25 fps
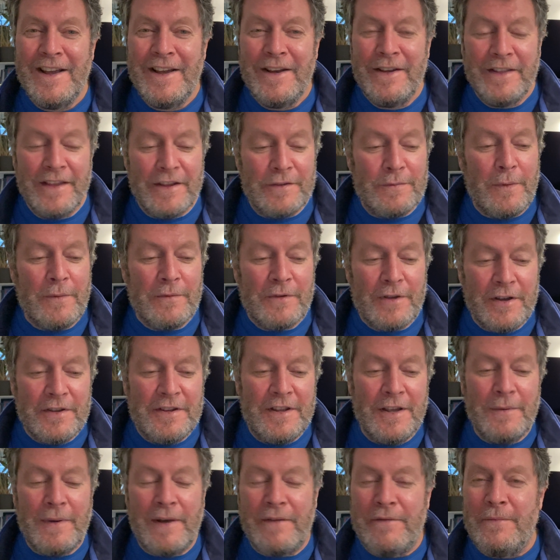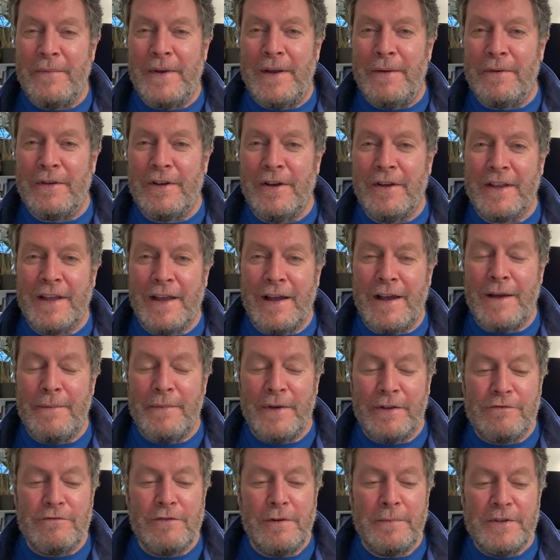That's what we've got to do, haven't we? We've got to get our
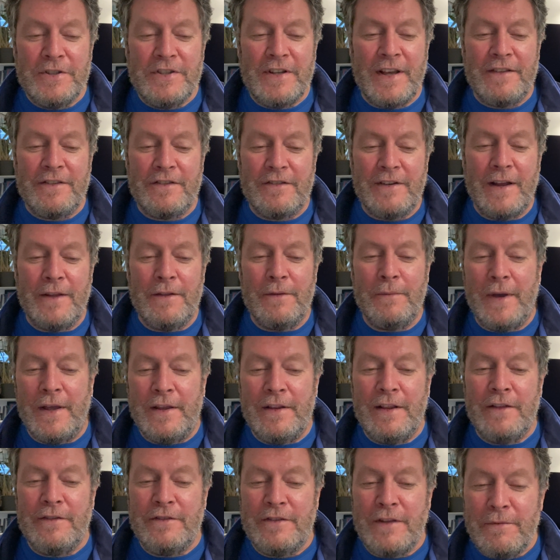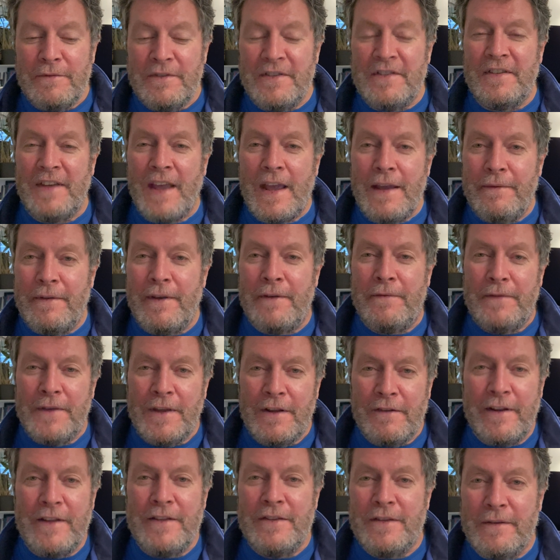most rubbish answer out the way. Don't save it for
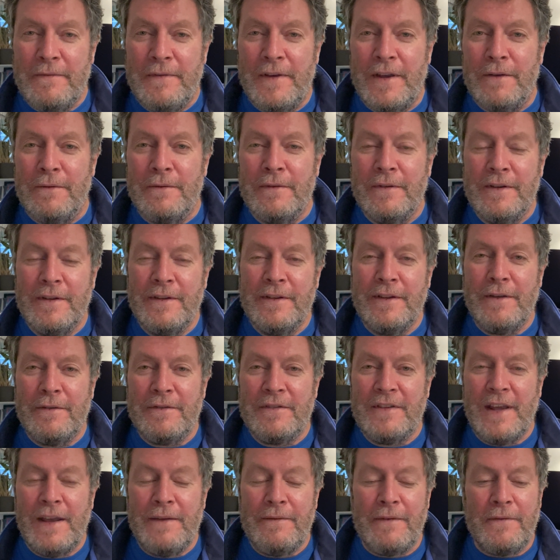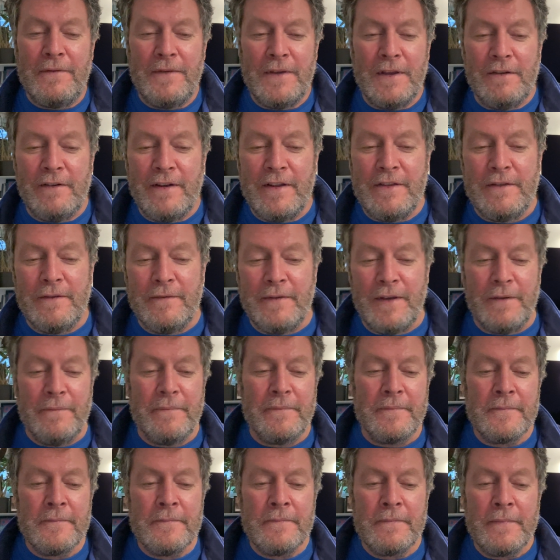your interview. Don't save it for your interview.
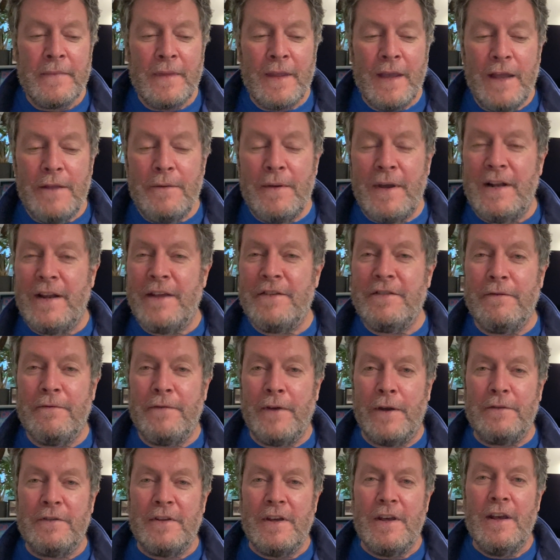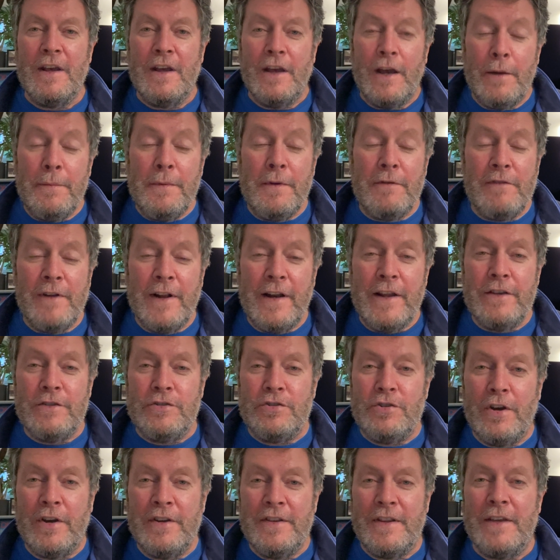Anyway, listen, folks, hope you really
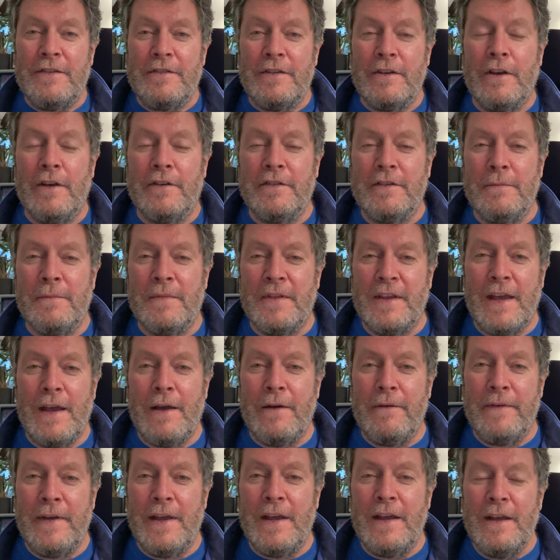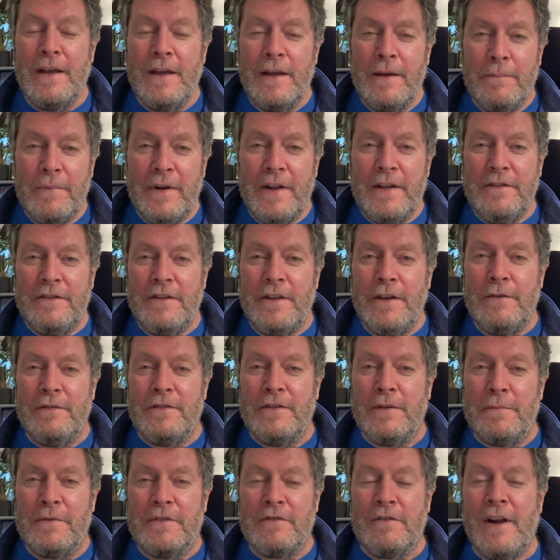enjoyed this and got something out of it. Please do
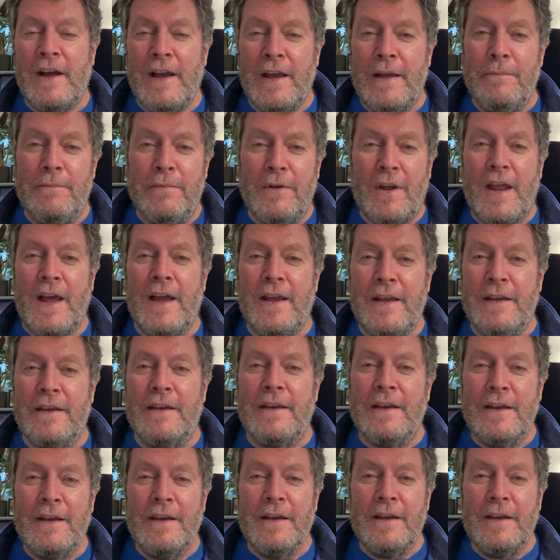subscribe, like,